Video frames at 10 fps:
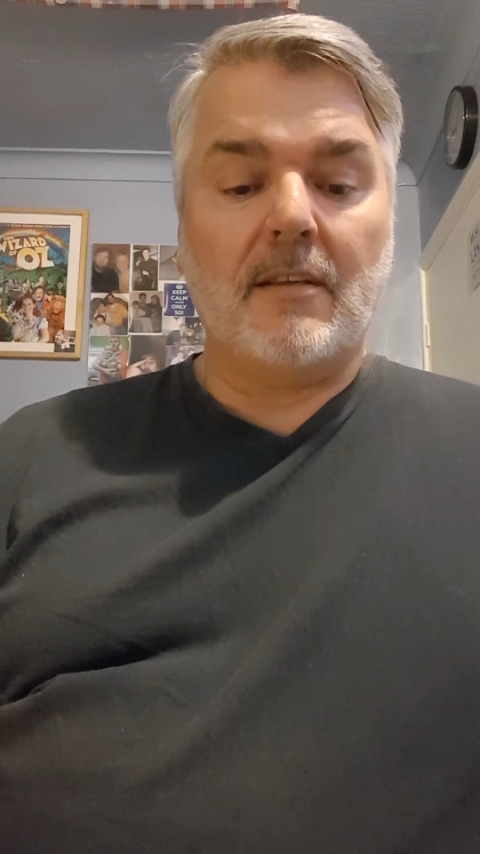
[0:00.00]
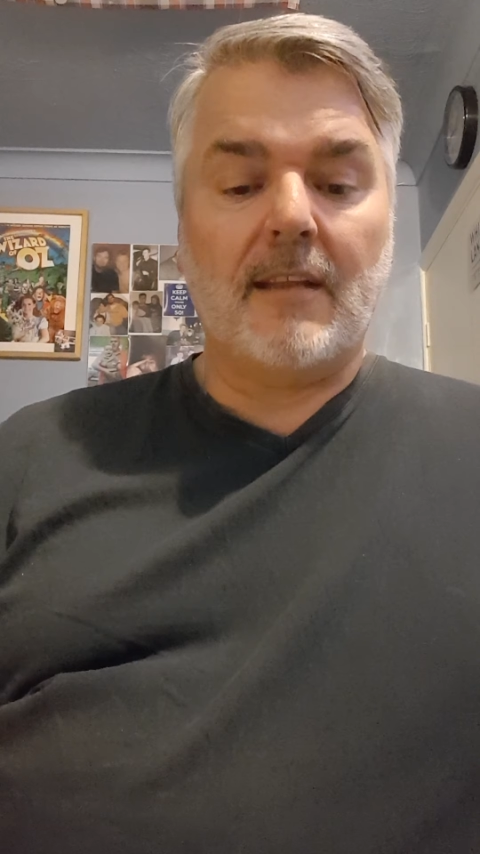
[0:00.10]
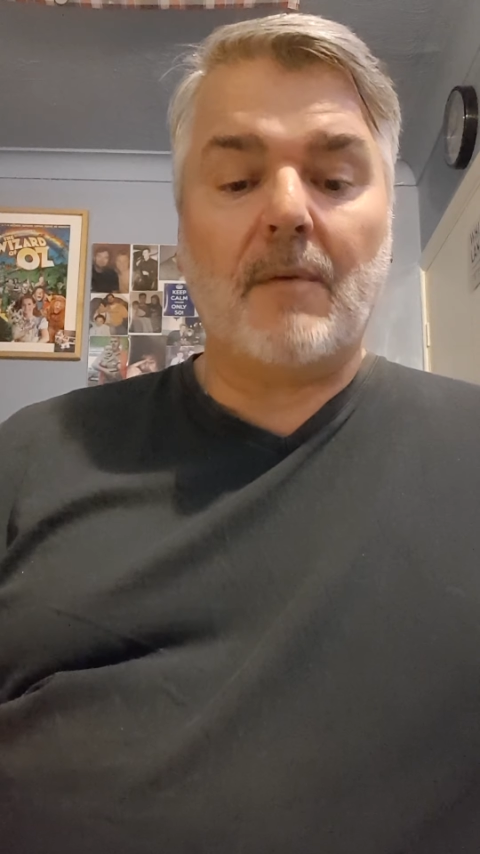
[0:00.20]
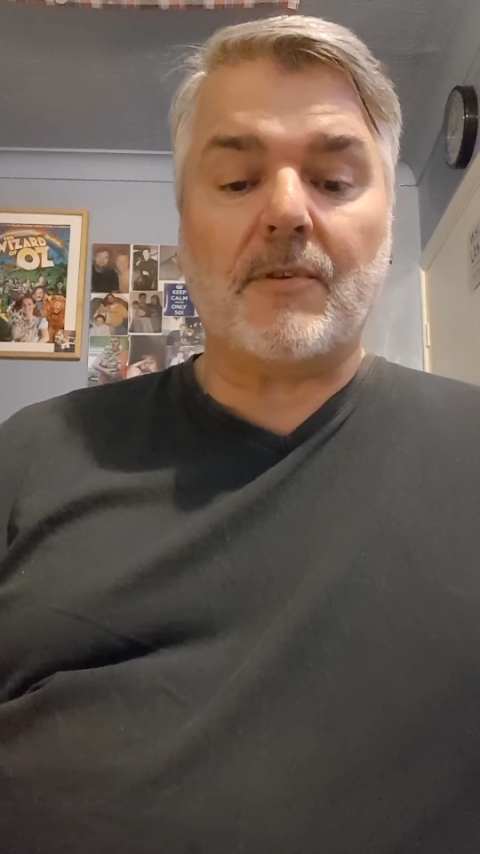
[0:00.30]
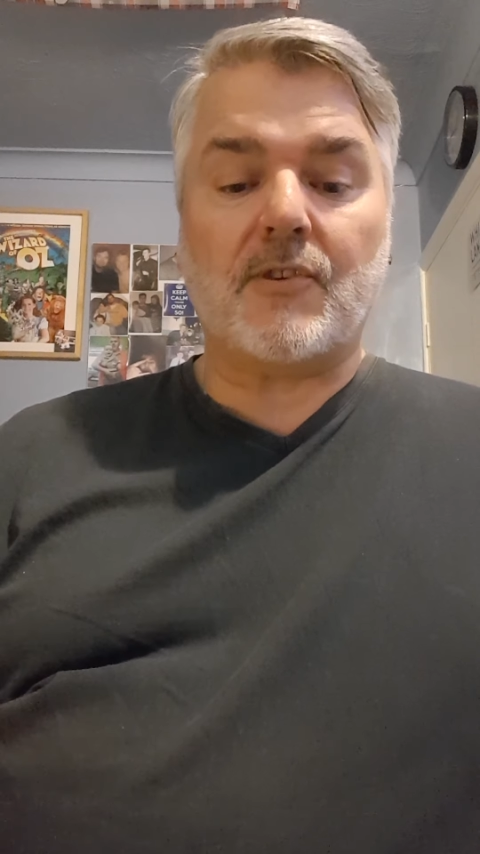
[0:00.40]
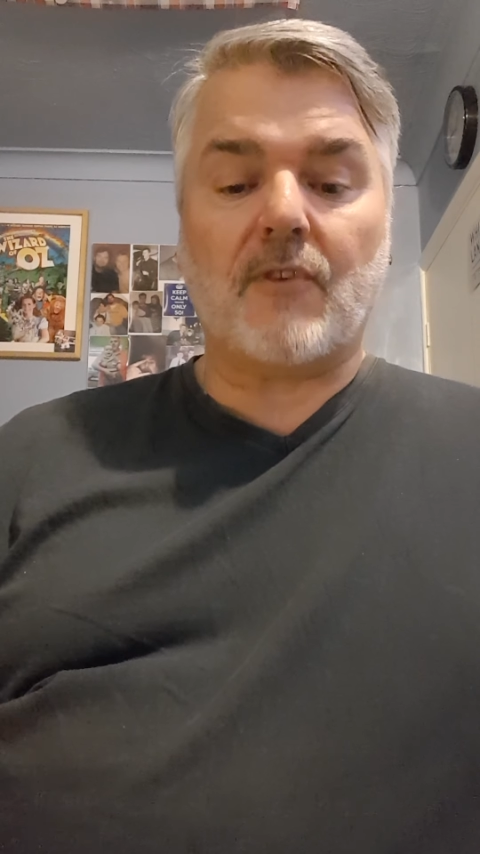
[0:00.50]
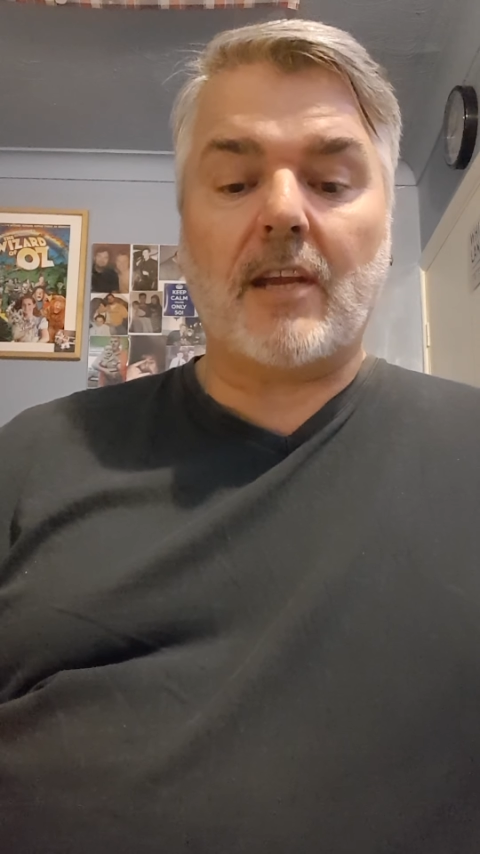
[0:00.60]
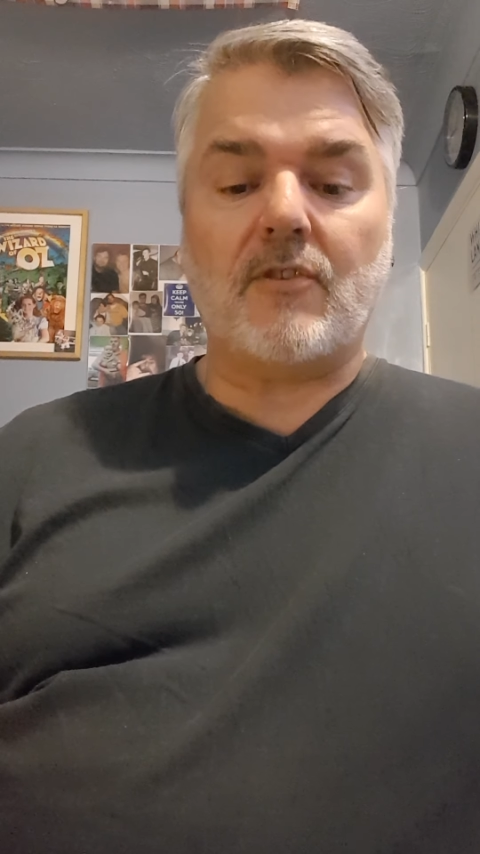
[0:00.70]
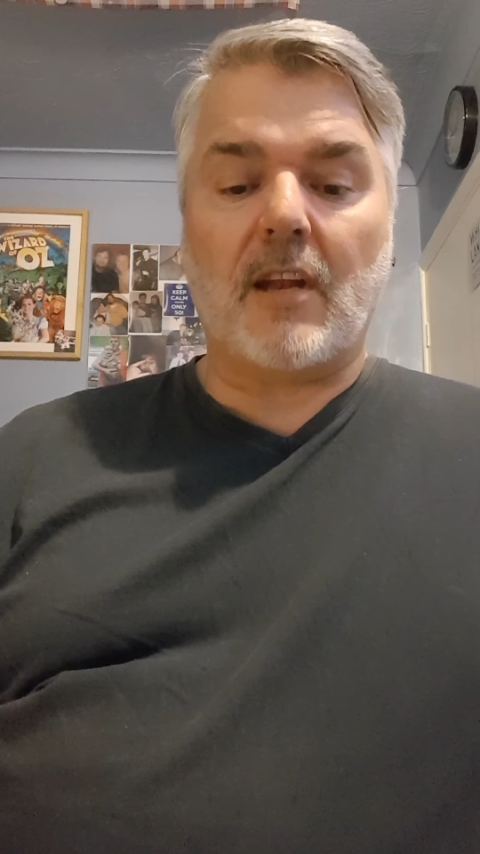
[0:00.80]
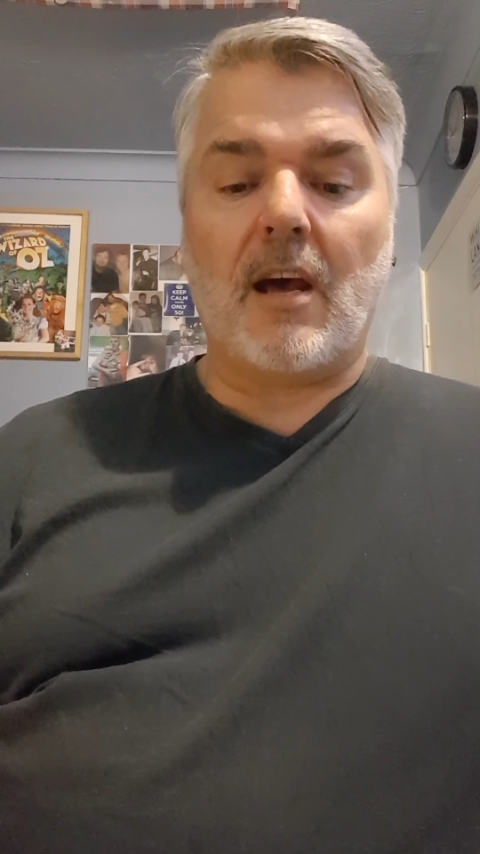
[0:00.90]
That was
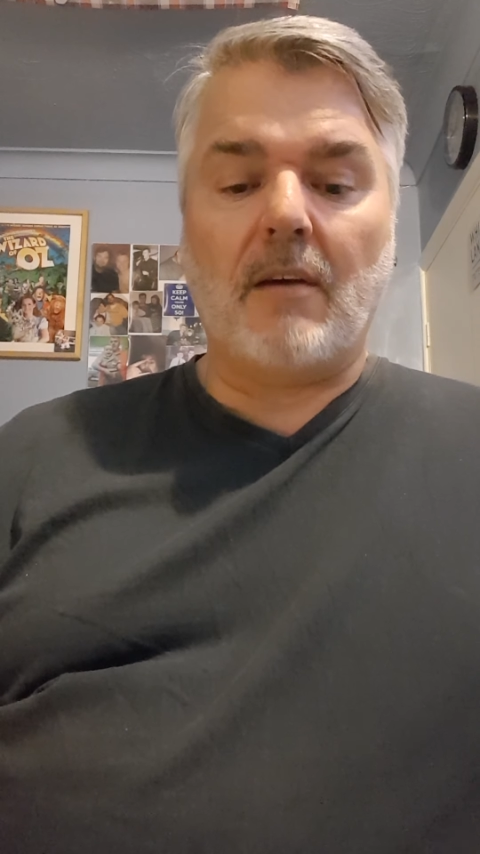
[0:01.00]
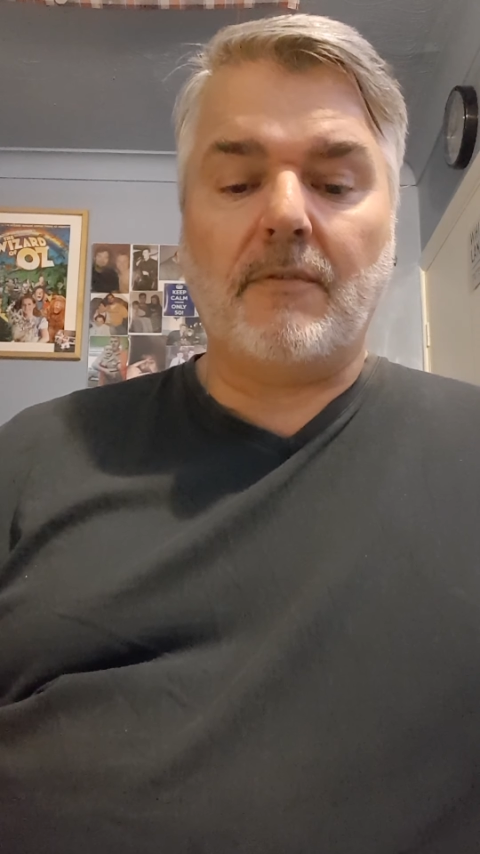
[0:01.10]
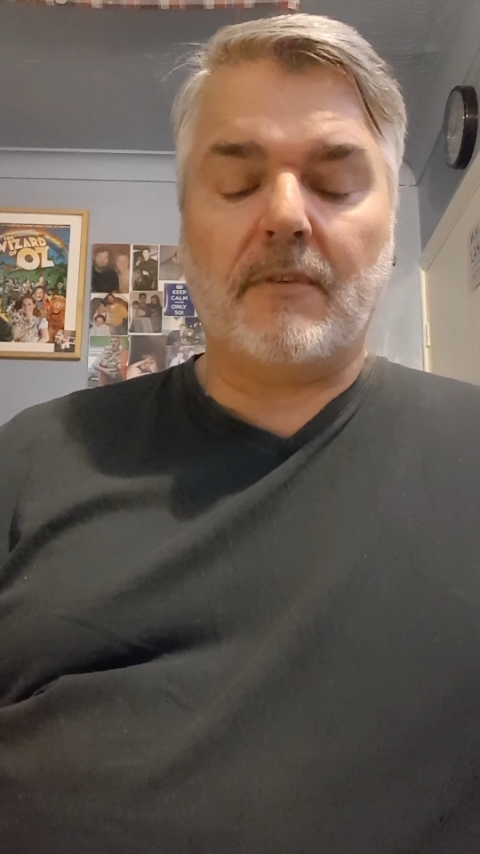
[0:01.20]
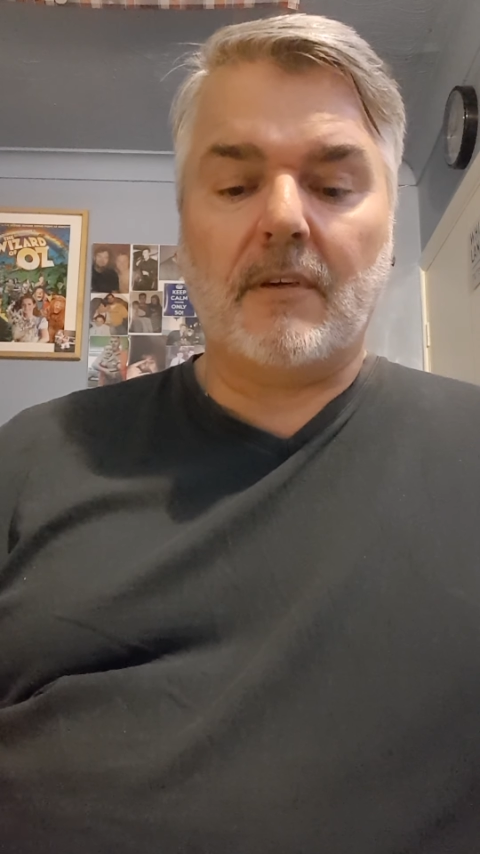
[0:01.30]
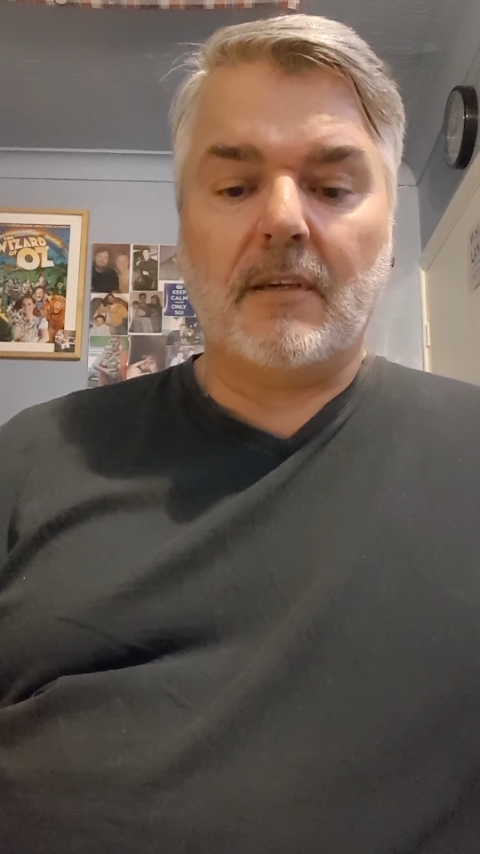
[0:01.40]
strange enough.